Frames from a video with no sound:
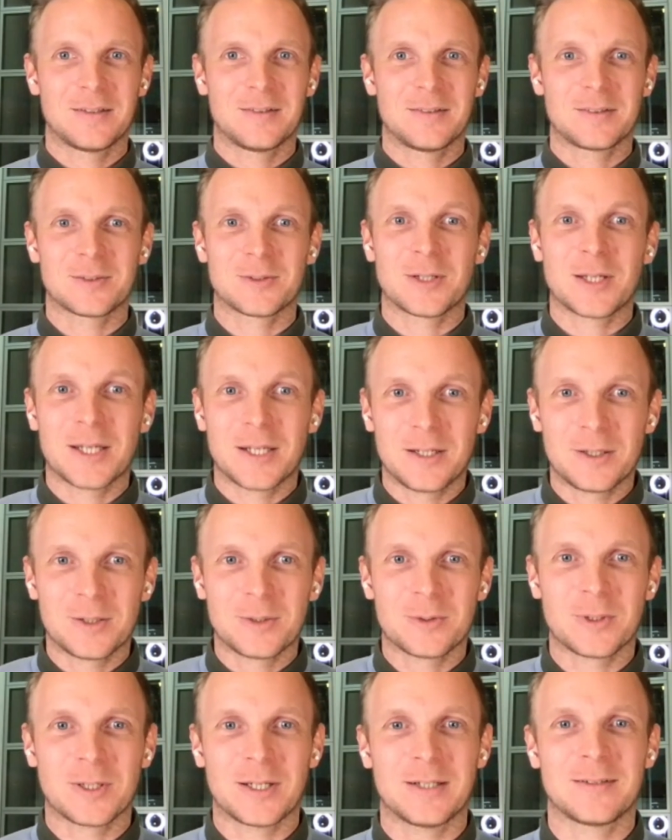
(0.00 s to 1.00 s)
So
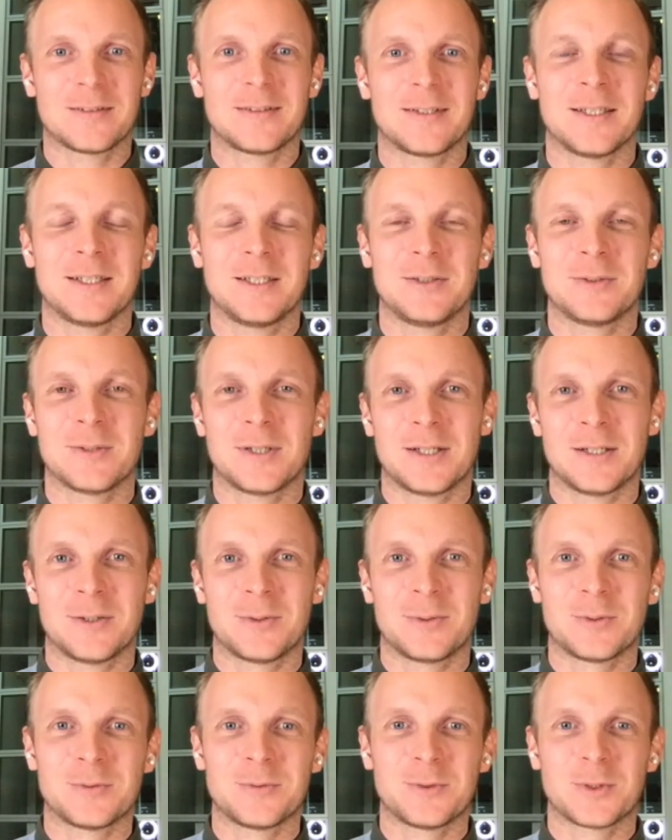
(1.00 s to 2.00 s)
hello, and thank you,
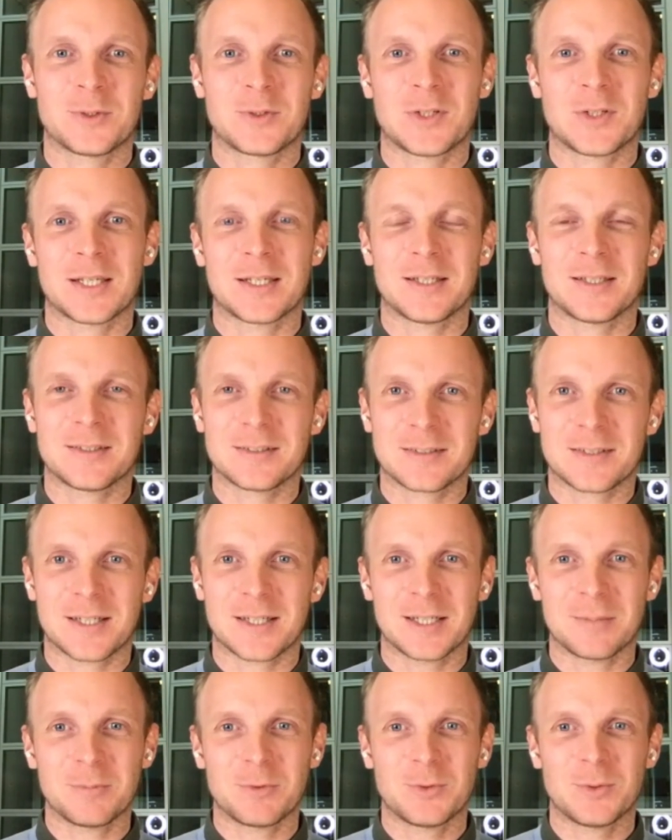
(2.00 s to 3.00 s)
Arnaud, for taking the
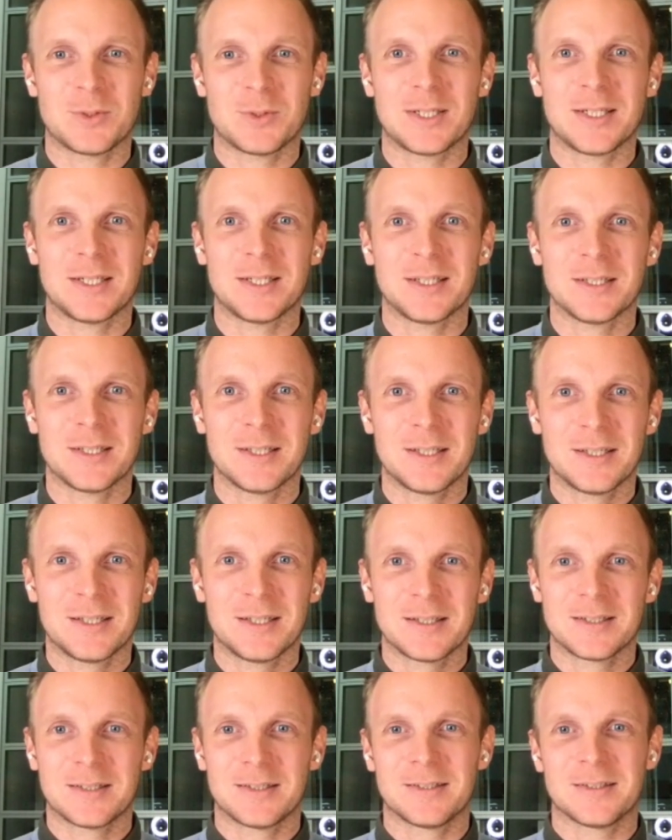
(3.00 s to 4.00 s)
time today.
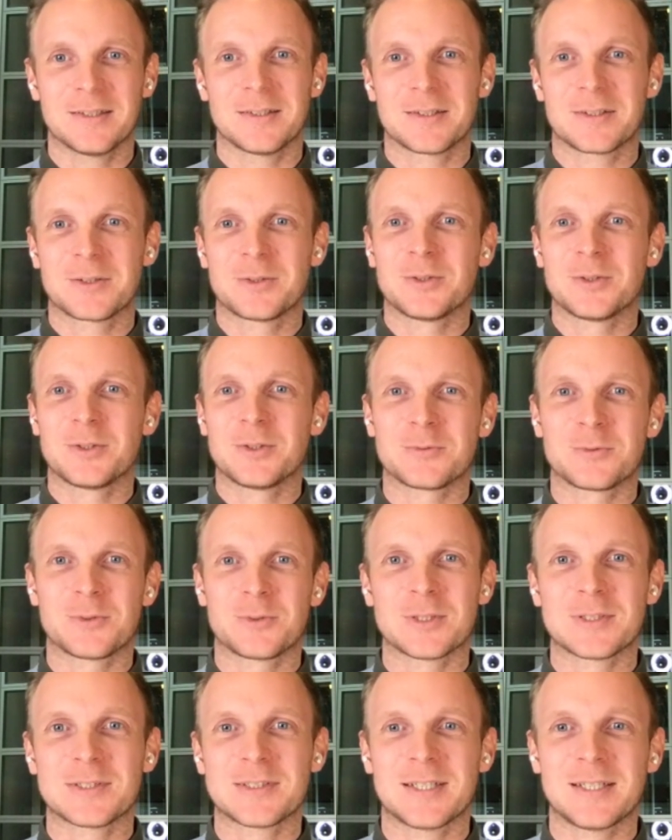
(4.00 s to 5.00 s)
Could you
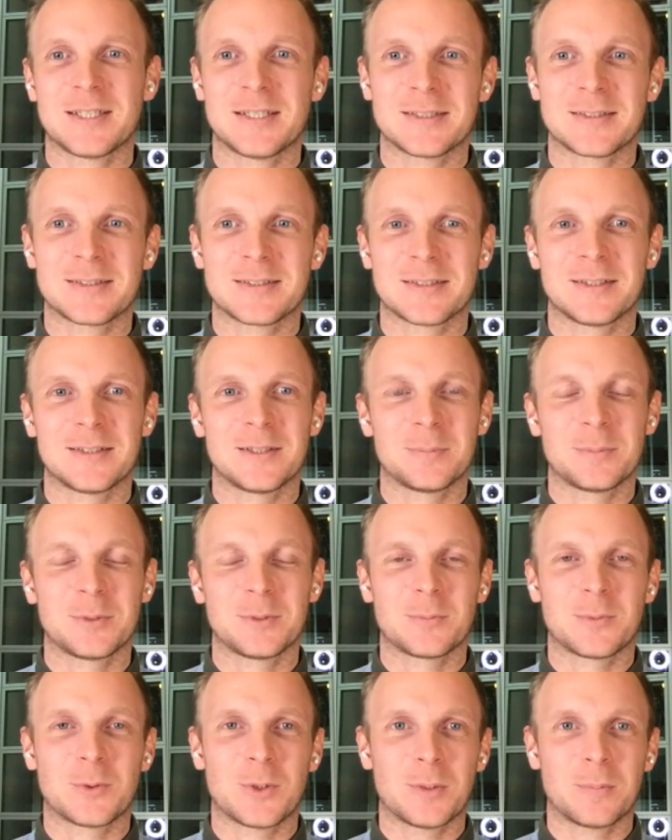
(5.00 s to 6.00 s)
first tell us a little bit
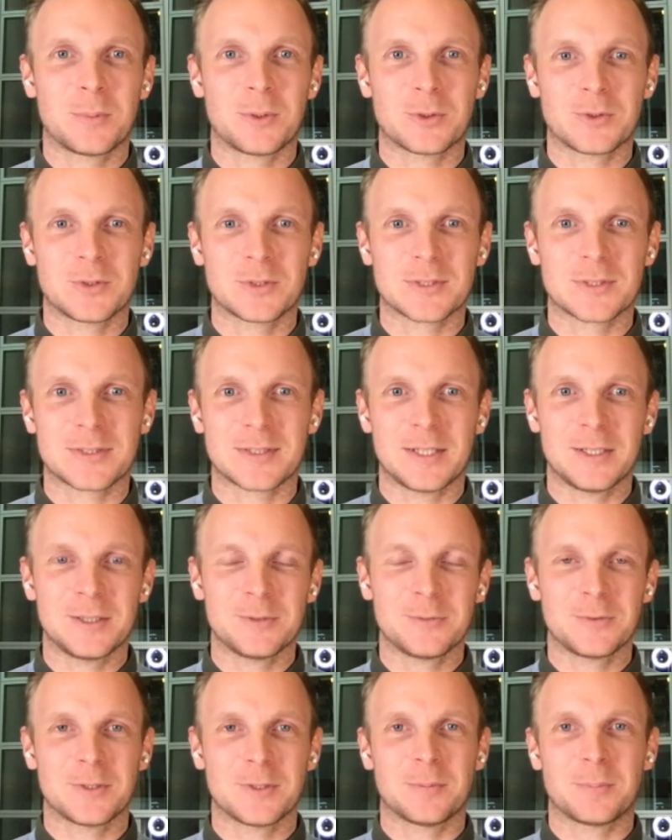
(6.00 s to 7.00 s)
more about
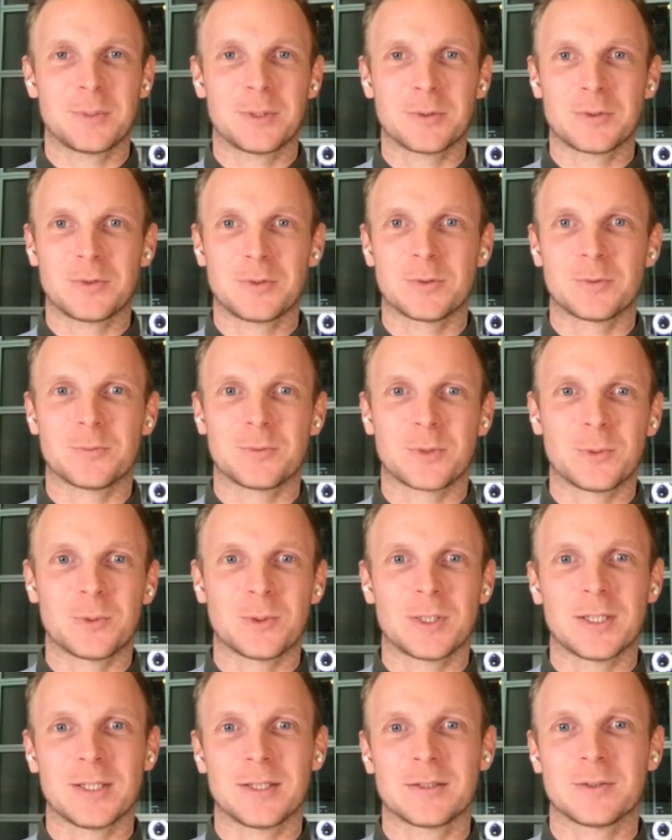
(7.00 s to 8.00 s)
yourself and about your
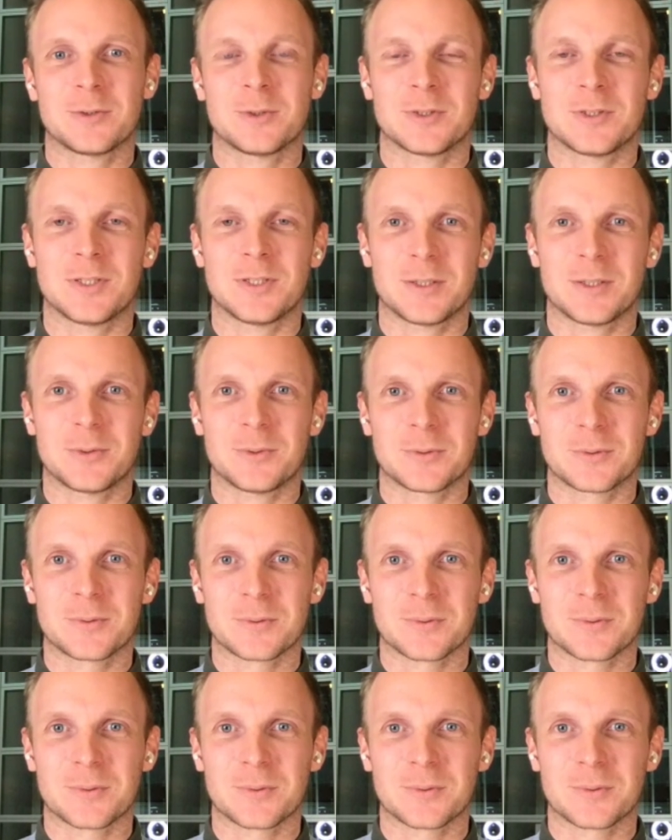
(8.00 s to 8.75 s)
role at Corteco?